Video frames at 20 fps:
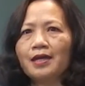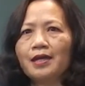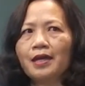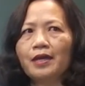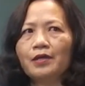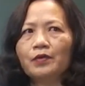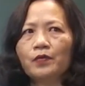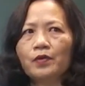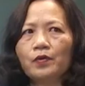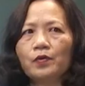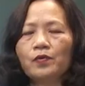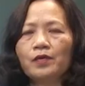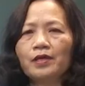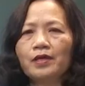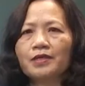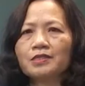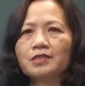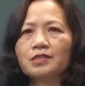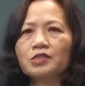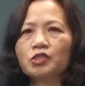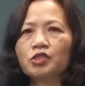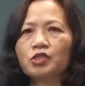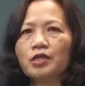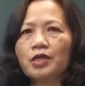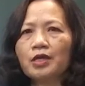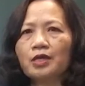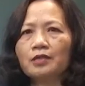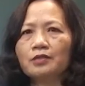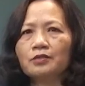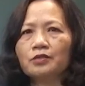and we will
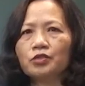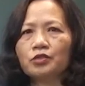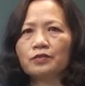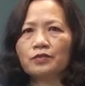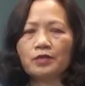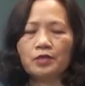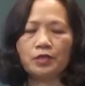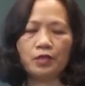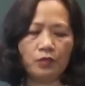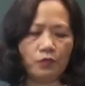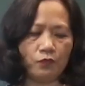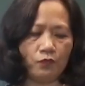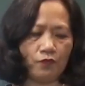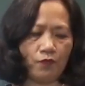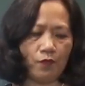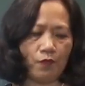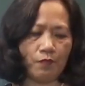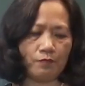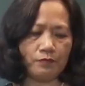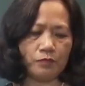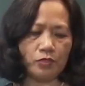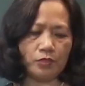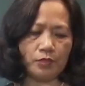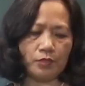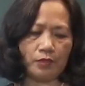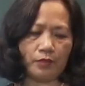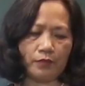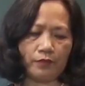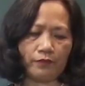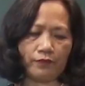exchange the new forms
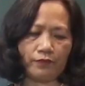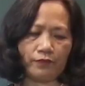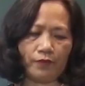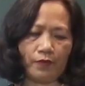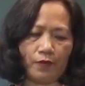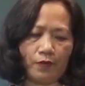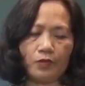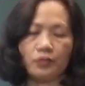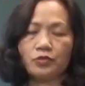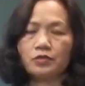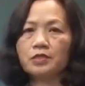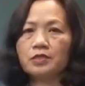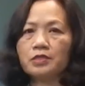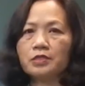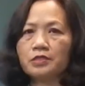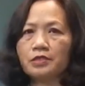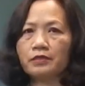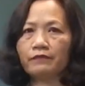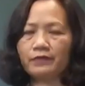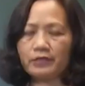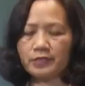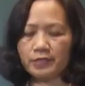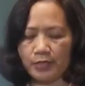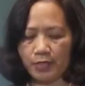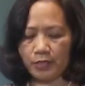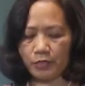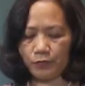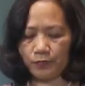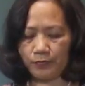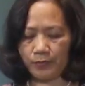of alternative
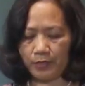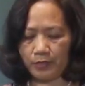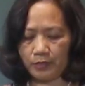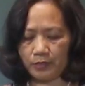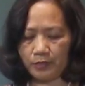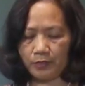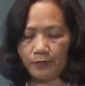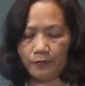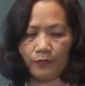assessment.